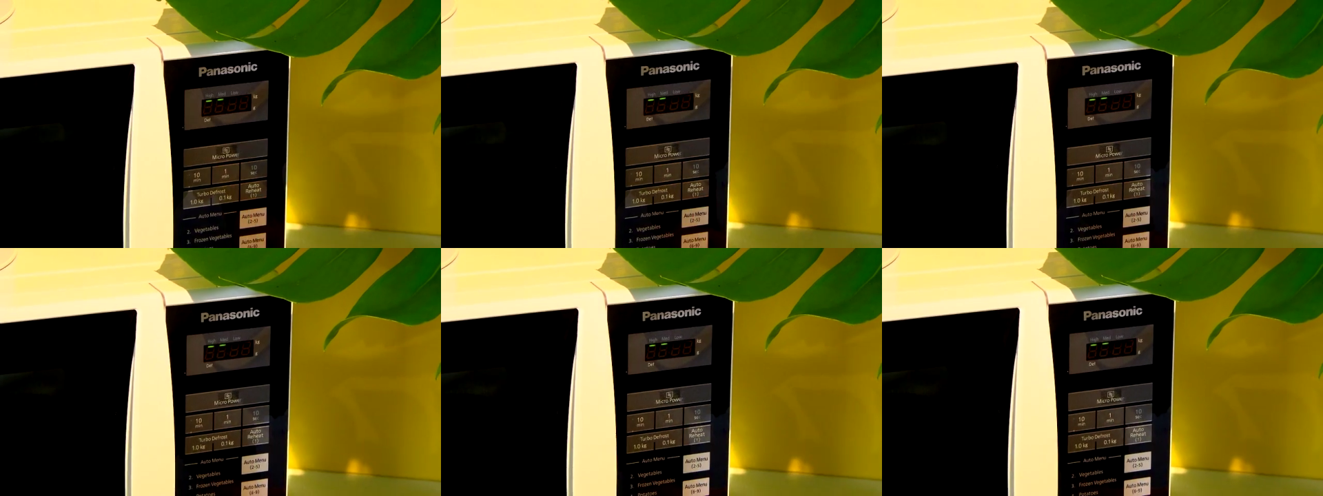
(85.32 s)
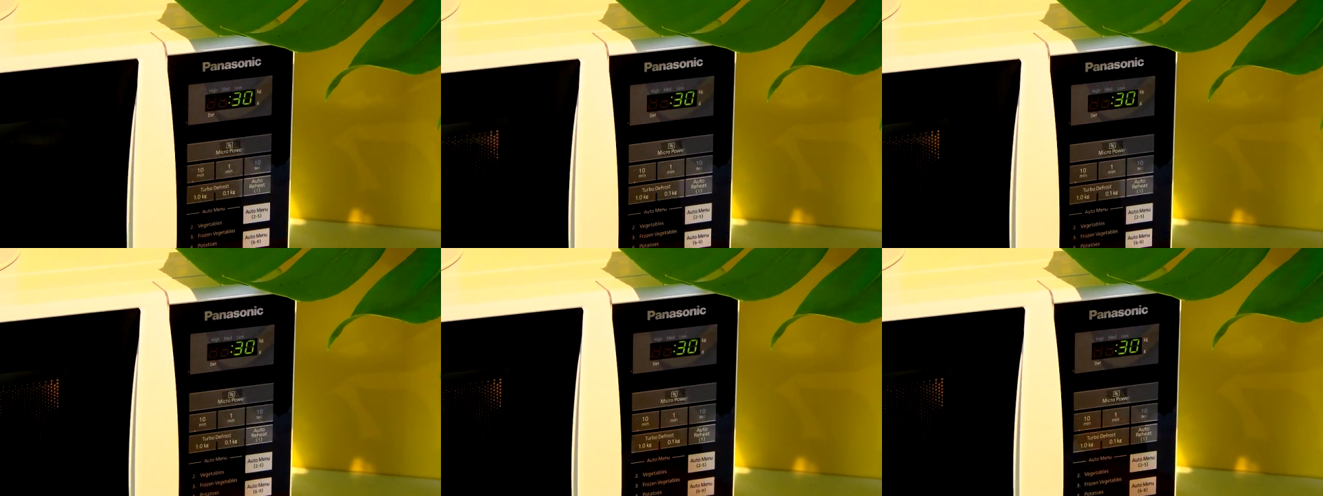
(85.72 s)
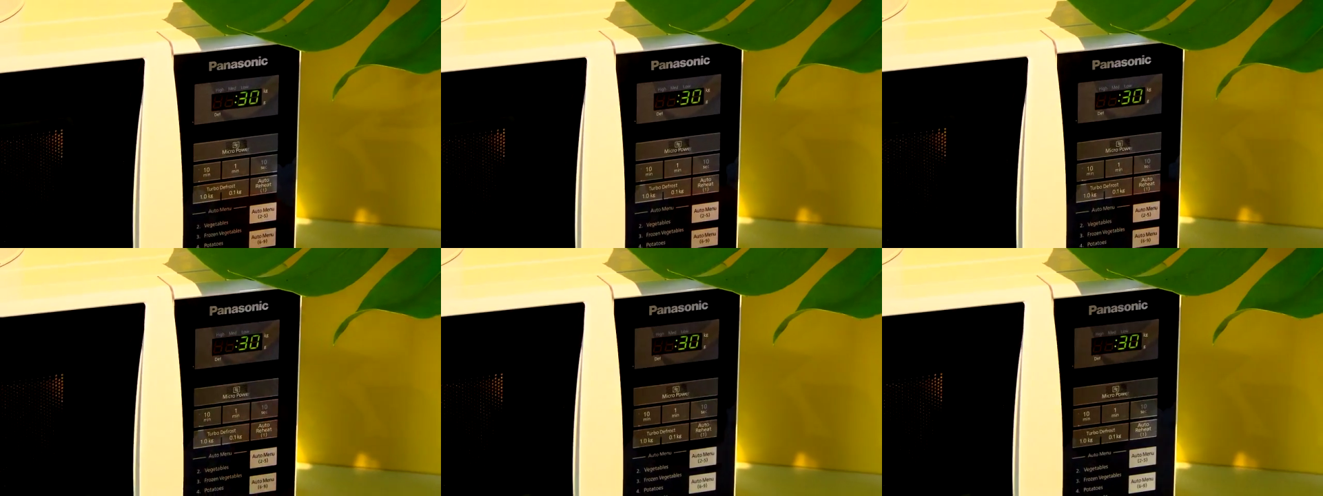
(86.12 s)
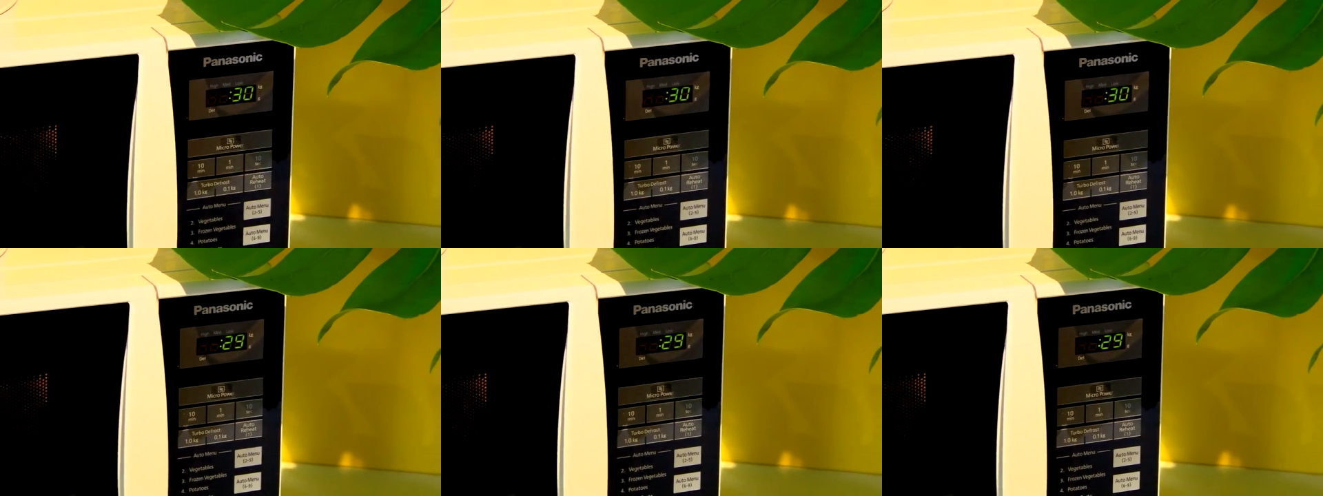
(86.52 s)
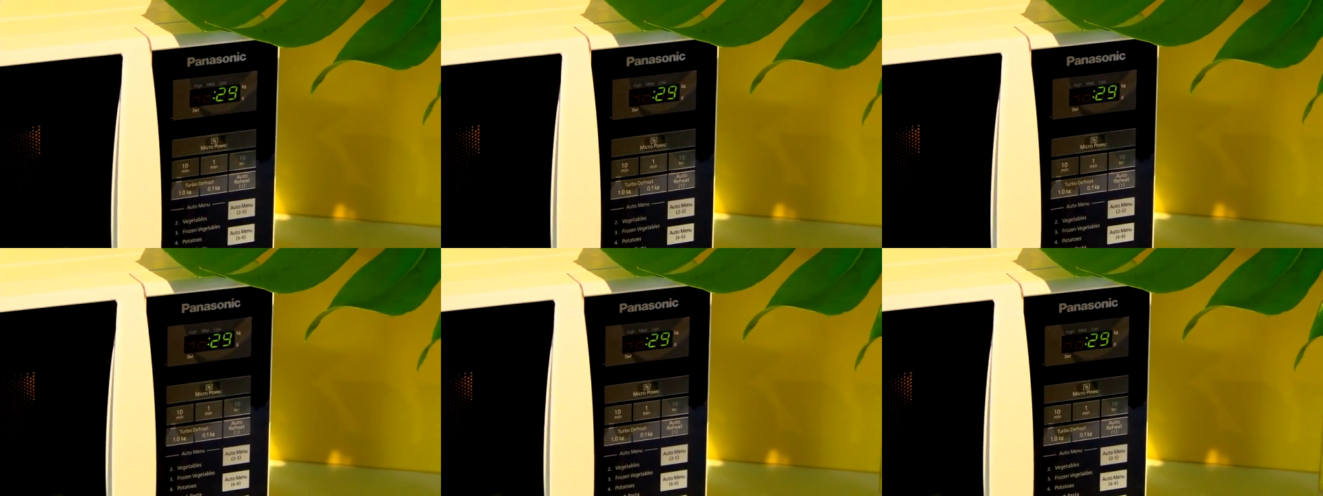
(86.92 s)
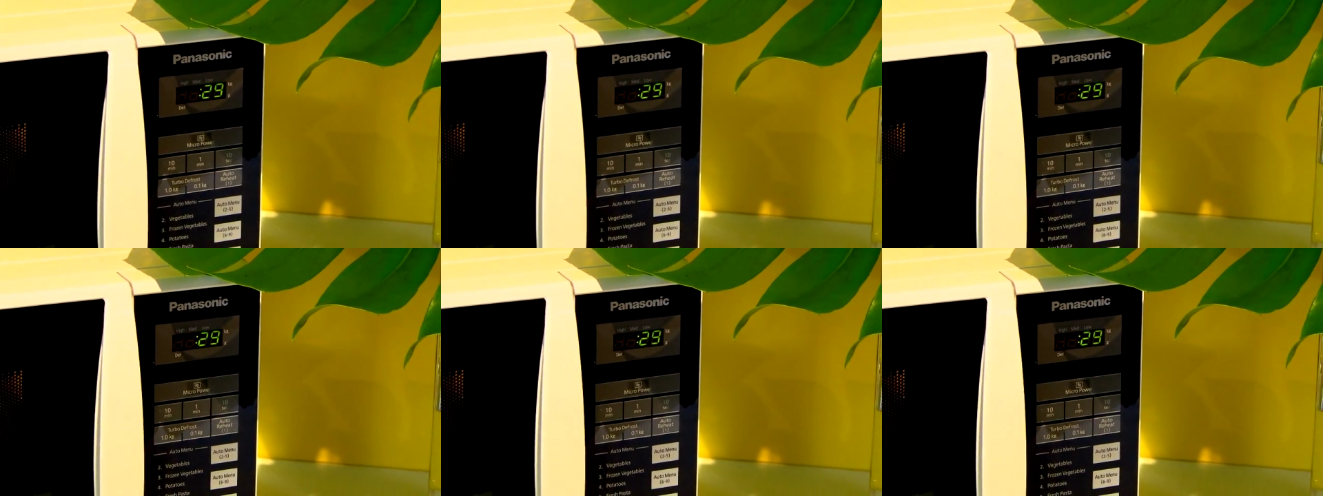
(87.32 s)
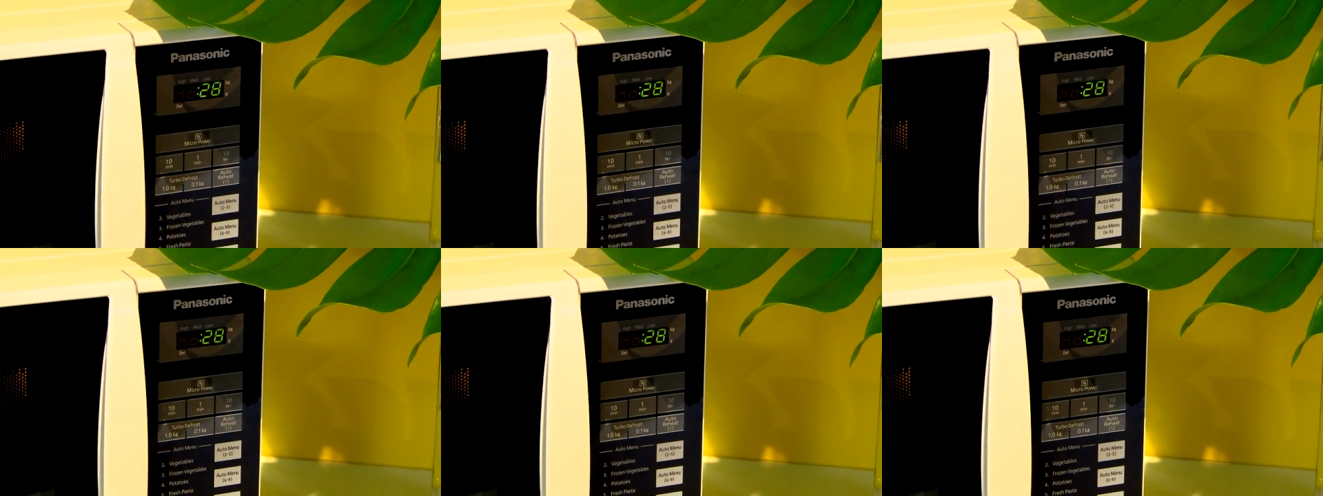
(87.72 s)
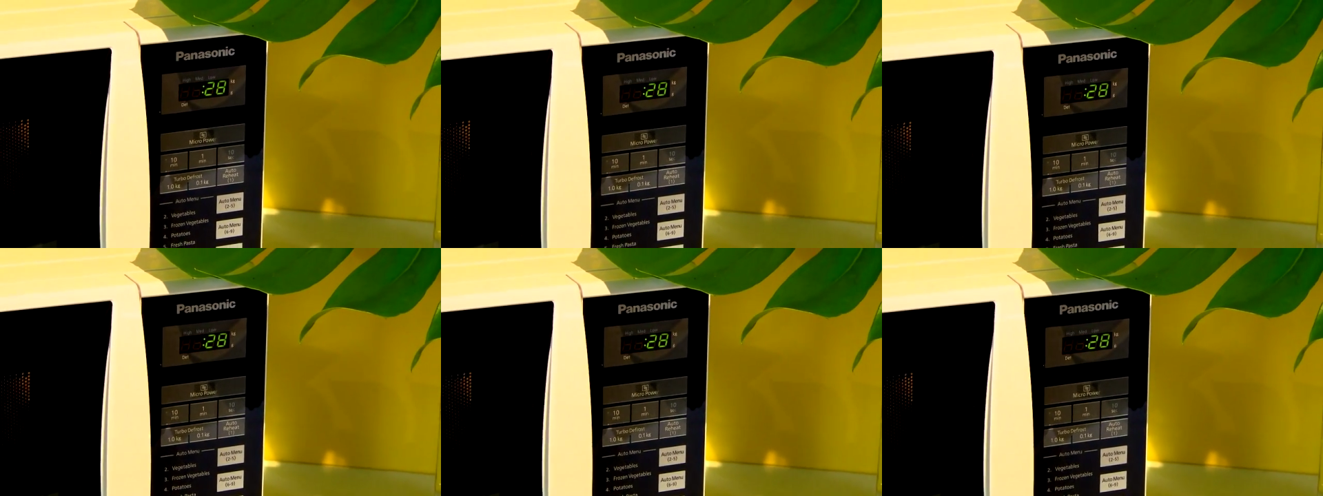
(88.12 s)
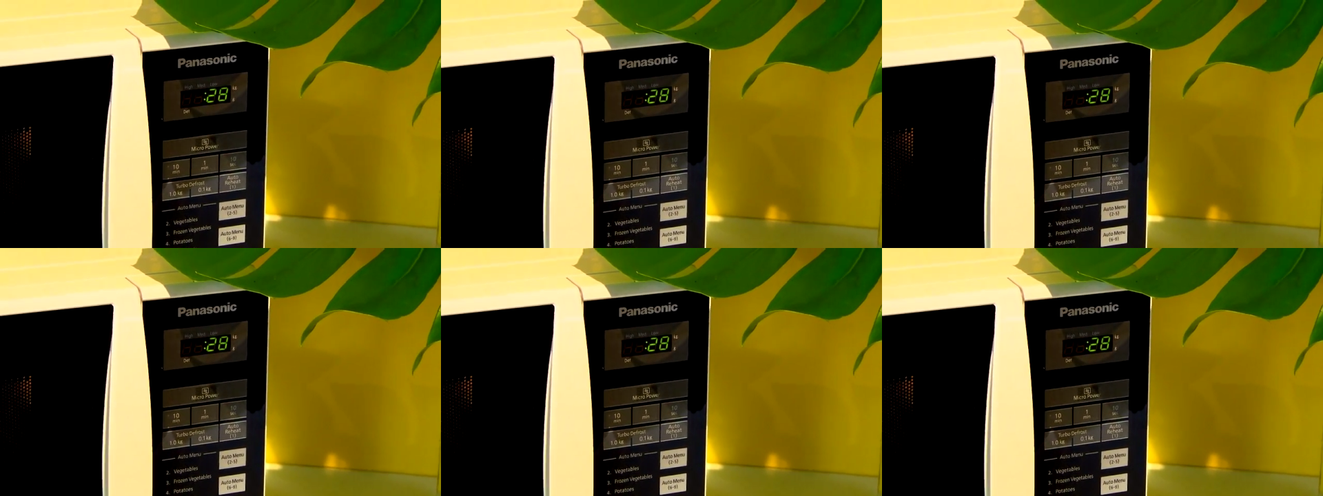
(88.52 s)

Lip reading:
No face is visible, so there are no lips to read.